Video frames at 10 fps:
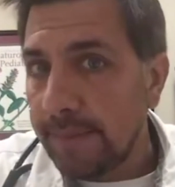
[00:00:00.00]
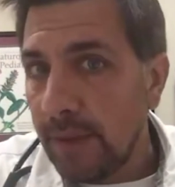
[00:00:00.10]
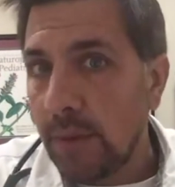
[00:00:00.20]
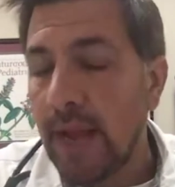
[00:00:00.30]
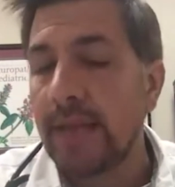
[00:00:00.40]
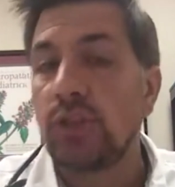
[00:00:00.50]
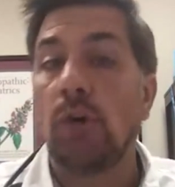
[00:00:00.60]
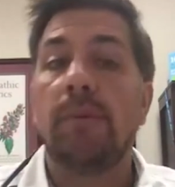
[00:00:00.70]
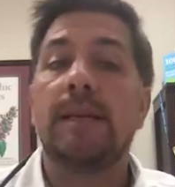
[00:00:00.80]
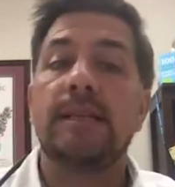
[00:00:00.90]
Okay, and
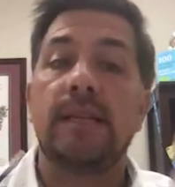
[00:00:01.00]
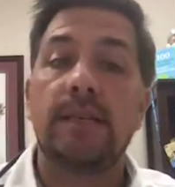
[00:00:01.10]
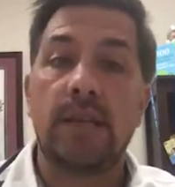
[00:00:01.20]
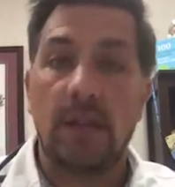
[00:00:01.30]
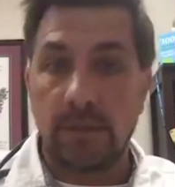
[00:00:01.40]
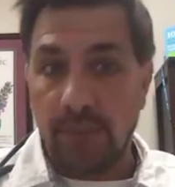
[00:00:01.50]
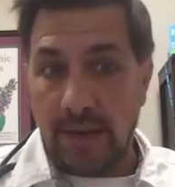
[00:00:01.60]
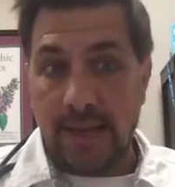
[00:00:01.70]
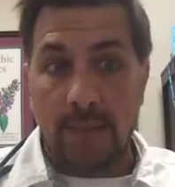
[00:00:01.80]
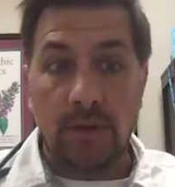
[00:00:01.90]
dopamine is another
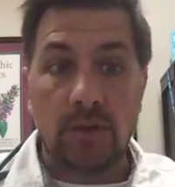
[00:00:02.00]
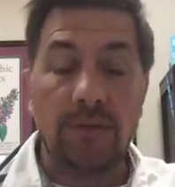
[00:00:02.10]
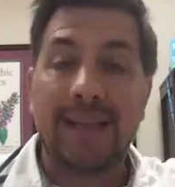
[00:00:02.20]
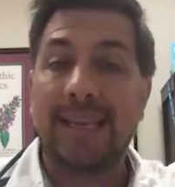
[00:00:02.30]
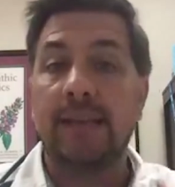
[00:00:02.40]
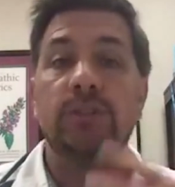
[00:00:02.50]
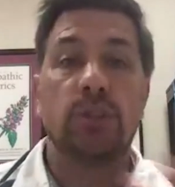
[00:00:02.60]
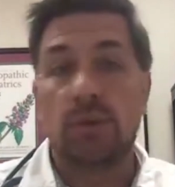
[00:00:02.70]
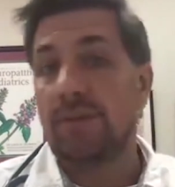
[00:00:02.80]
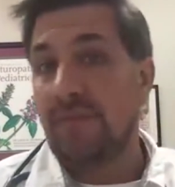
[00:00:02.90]
brain chemical that gives
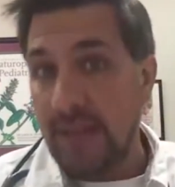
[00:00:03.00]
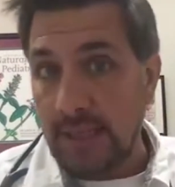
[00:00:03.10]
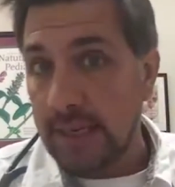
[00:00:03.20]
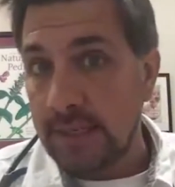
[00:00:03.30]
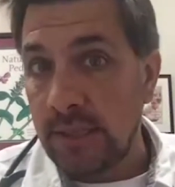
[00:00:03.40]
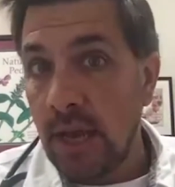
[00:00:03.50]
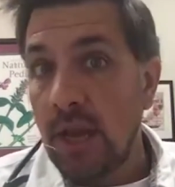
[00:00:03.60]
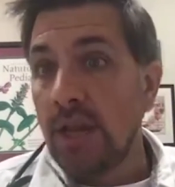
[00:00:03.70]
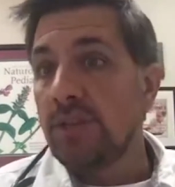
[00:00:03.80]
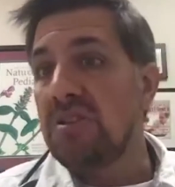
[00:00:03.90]
you good feelings
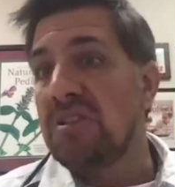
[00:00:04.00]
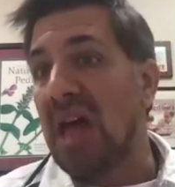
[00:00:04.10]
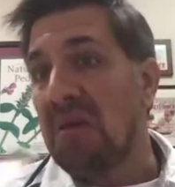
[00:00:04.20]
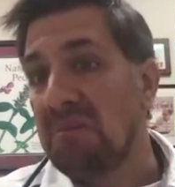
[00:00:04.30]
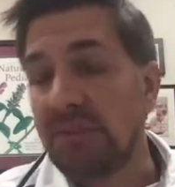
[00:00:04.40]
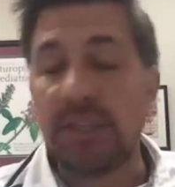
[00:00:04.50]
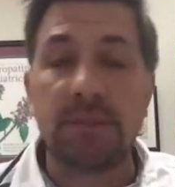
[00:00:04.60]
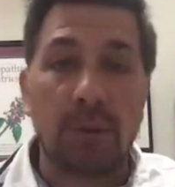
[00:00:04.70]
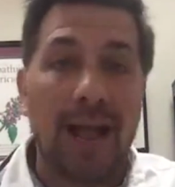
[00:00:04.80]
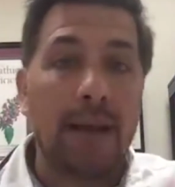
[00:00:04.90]
so that,
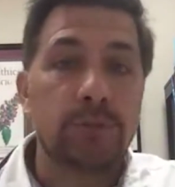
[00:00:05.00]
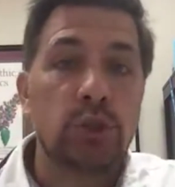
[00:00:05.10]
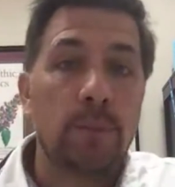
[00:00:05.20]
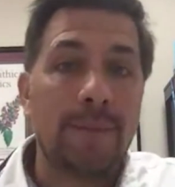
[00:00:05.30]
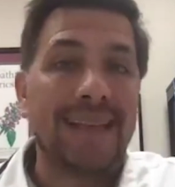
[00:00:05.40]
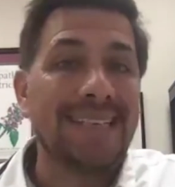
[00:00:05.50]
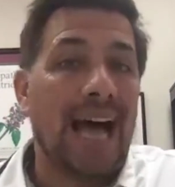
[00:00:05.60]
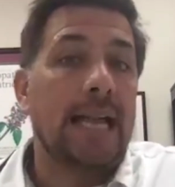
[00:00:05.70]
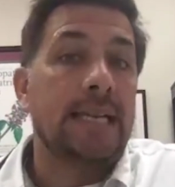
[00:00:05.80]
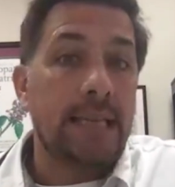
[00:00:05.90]
geez, perhaps you may
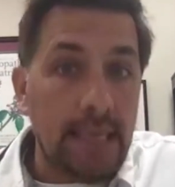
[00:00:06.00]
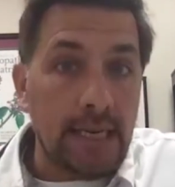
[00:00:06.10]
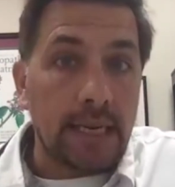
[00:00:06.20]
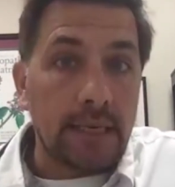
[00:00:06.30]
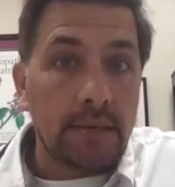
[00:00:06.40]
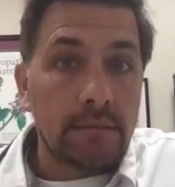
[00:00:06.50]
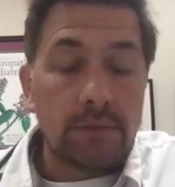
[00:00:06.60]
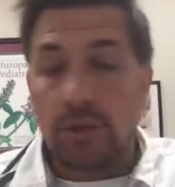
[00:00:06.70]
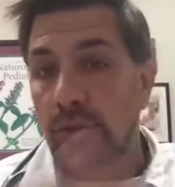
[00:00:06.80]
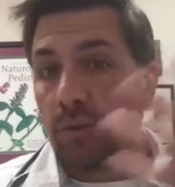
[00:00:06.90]
not need
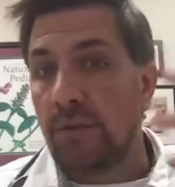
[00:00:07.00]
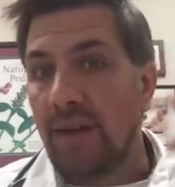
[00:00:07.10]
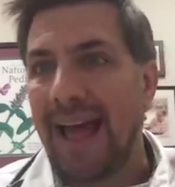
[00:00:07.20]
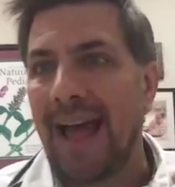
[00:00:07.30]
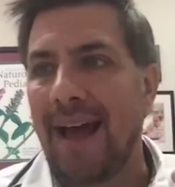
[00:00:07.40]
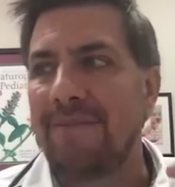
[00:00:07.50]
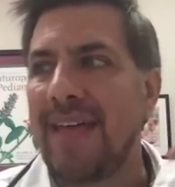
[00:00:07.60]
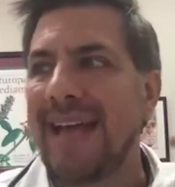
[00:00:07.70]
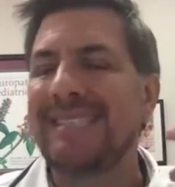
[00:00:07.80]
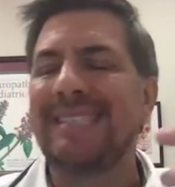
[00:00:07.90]
to have
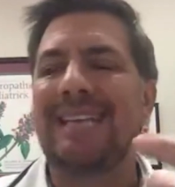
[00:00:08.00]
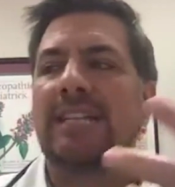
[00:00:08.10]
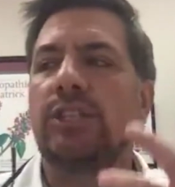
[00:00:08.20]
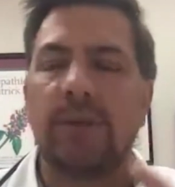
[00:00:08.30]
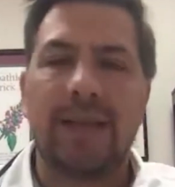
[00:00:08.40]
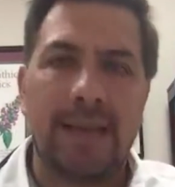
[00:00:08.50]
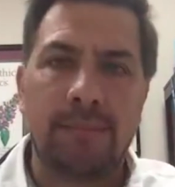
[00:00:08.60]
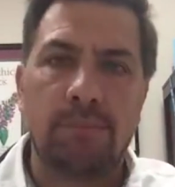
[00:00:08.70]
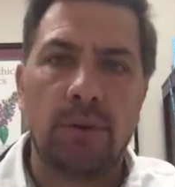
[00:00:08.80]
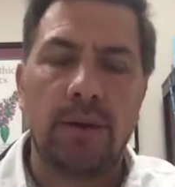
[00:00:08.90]
that sensory
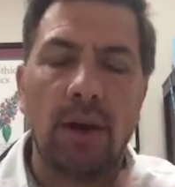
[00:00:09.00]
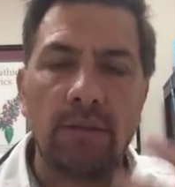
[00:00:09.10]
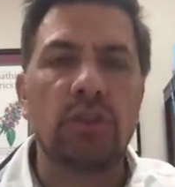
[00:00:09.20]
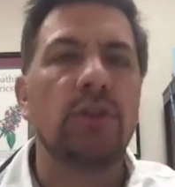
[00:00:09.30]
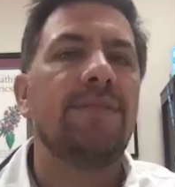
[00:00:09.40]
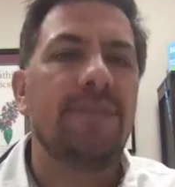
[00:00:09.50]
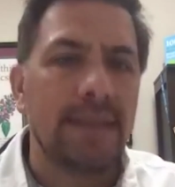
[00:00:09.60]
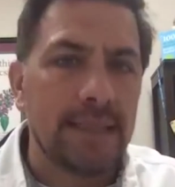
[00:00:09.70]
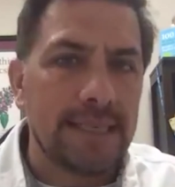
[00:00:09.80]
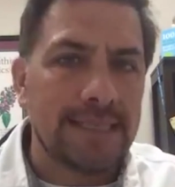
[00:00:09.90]
input of good
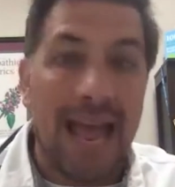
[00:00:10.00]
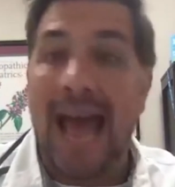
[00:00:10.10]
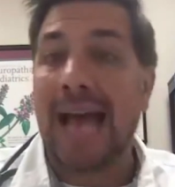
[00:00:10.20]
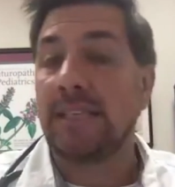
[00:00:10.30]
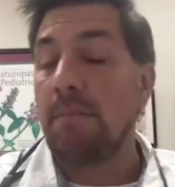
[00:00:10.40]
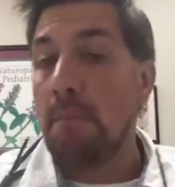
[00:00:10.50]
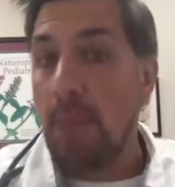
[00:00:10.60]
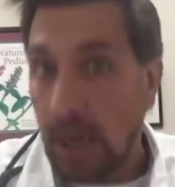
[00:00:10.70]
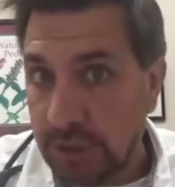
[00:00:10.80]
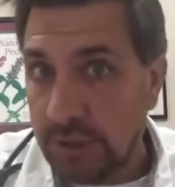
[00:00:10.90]
feelings as
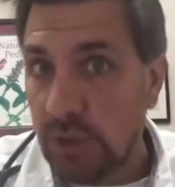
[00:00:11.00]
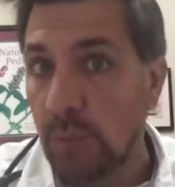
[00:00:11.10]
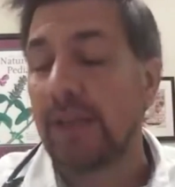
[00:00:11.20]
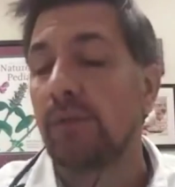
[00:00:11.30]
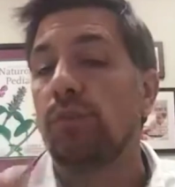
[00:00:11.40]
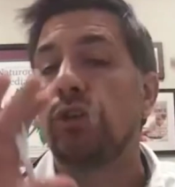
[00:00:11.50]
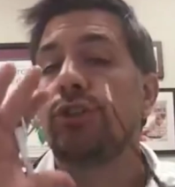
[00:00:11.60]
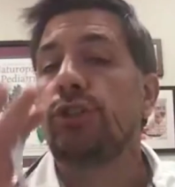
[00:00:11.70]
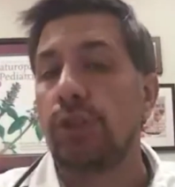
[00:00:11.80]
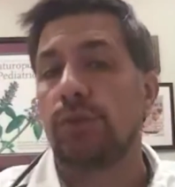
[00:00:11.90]
much. So we can
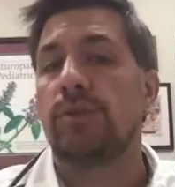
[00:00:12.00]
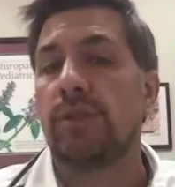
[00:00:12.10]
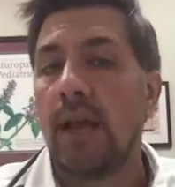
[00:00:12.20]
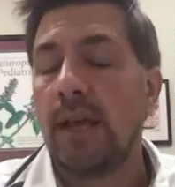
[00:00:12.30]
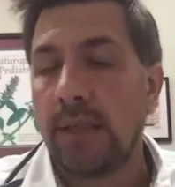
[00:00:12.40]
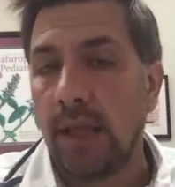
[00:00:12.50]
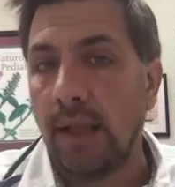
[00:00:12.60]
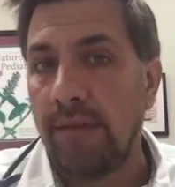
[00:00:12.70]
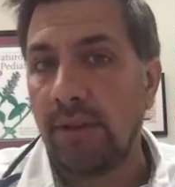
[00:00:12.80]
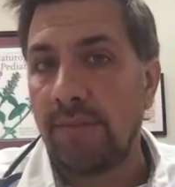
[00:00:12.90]
reduce the
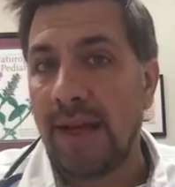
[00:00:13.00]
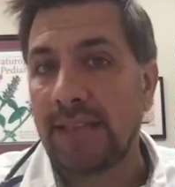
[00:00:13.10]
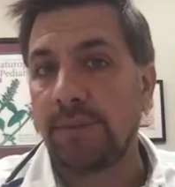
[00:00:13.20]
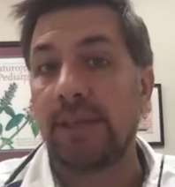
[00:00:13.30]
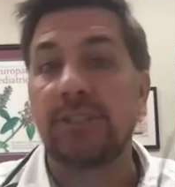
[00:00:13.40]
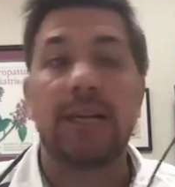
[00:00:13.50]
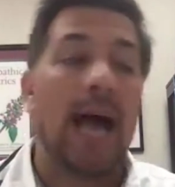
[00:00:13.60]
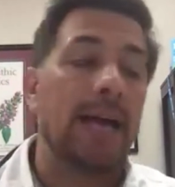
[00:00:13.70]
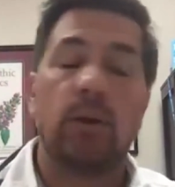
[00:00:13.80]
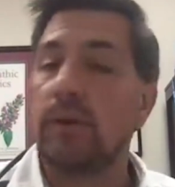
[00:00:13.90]
level of masturbation.
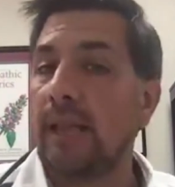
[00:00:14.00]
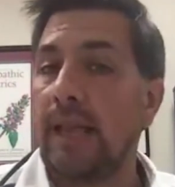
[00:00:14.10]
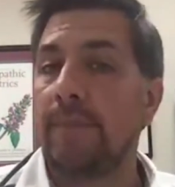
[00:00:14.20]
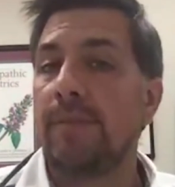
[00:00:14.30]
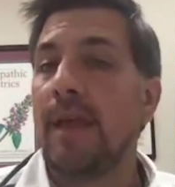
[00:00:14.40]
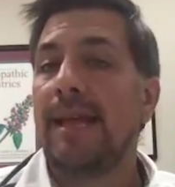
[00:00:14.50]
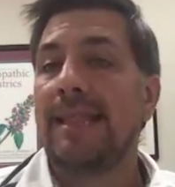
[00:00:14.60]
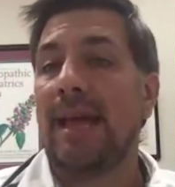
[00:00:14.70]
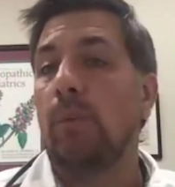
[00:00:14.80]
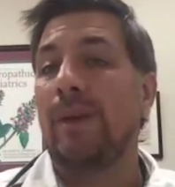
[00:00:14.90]
I don't claim
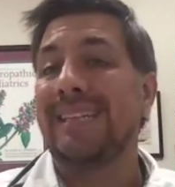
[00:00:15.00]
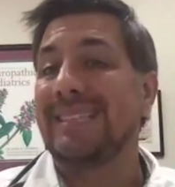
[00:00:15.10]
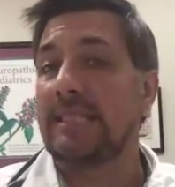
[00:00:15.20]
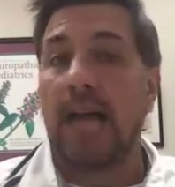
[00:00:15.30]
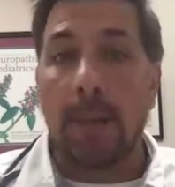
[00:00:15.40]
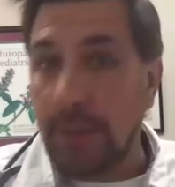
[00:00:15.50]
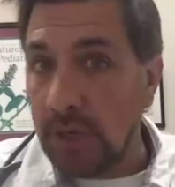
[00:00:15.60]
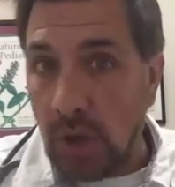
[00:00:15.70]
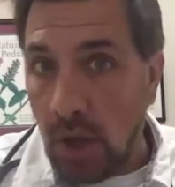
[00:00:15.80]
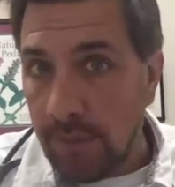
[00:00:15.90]
that we can stop it
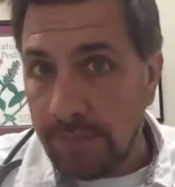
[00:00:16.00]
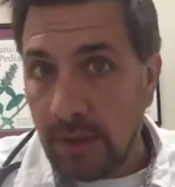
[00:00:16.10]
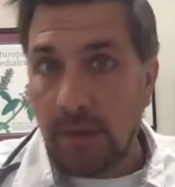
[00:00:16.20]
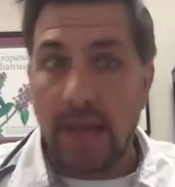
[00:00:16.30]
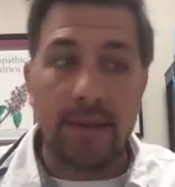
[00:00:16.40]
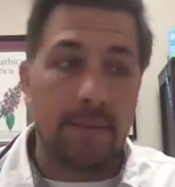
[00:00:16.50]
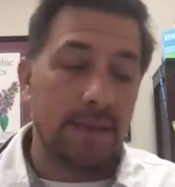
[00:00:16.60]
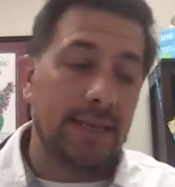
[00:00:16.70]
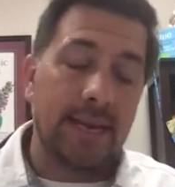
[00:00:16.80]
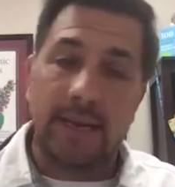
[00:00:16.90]
at all. Okay, I
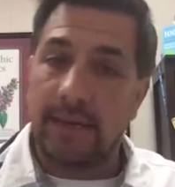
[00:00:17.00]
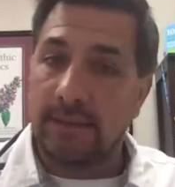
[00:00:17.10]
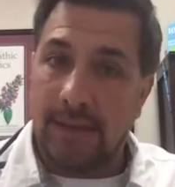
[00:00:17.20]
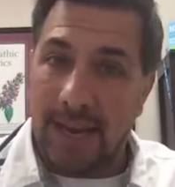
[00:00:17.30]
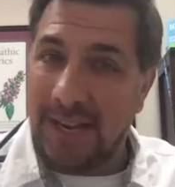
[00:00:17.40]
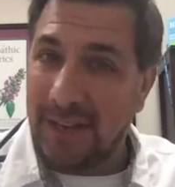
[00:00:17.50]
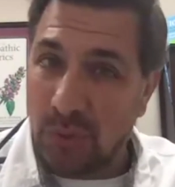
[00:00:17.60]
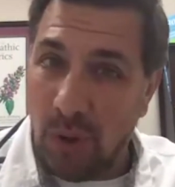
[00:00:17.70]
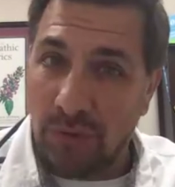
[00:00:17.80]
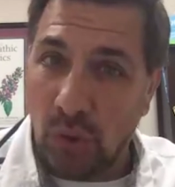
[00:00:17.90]
mean, getting a
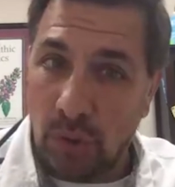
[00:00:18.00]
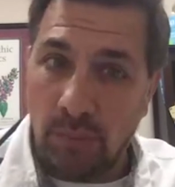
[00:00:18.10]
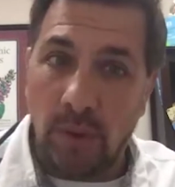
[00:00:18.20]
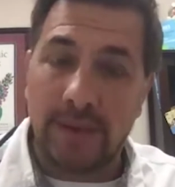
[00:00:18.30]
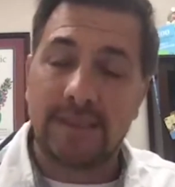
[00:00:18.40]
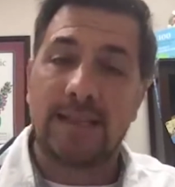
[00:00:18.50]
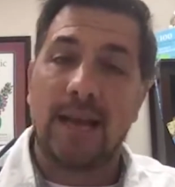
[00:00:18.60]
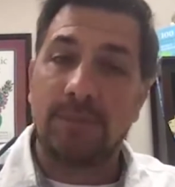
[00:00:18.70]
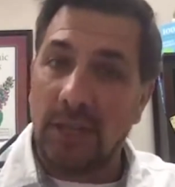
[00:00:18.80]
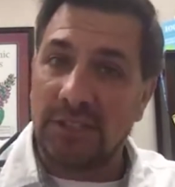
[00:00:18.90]
12-year-old boy to
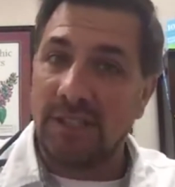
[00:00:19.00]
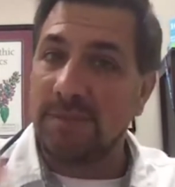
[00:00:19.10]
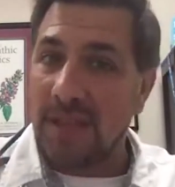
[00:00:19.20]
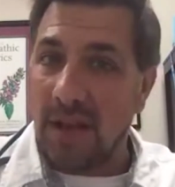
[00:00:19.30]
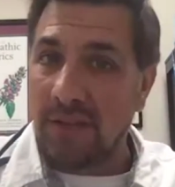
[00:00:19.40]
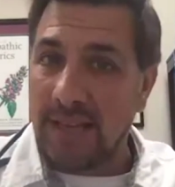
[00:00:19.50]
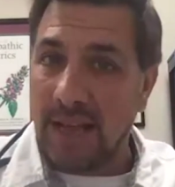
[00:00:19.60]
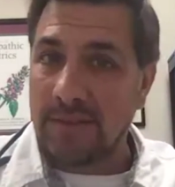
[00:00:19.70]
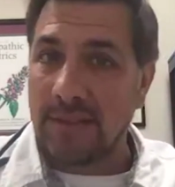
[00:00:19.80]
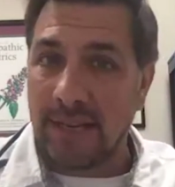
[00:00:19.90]
stop touching himself
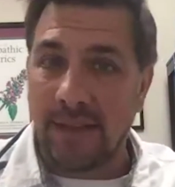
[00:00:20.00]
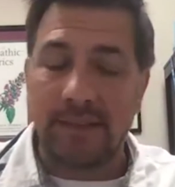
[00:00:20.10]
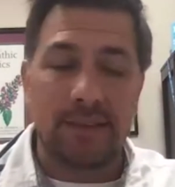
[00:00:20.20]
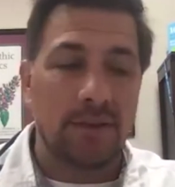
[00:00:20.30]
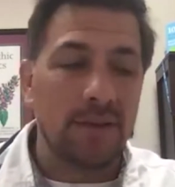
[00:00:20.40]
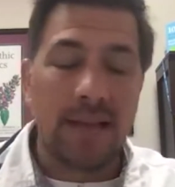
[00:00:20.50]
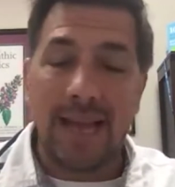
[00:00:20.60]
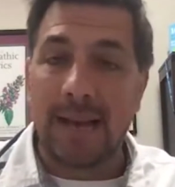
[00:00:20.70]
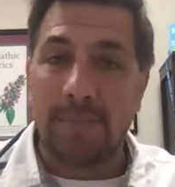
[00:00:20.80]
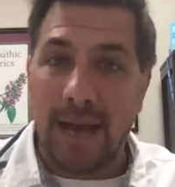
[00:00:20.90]
sounds like
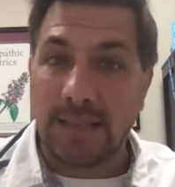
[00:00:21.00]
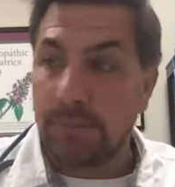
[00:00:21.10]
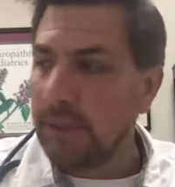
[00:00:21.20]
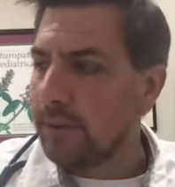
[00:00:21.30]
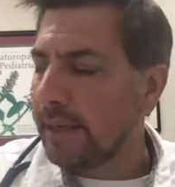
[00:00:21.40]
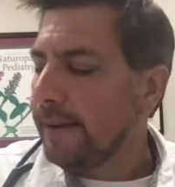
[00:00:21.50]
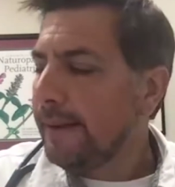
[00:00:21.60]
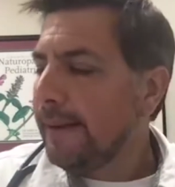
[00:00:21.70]
an impossibility.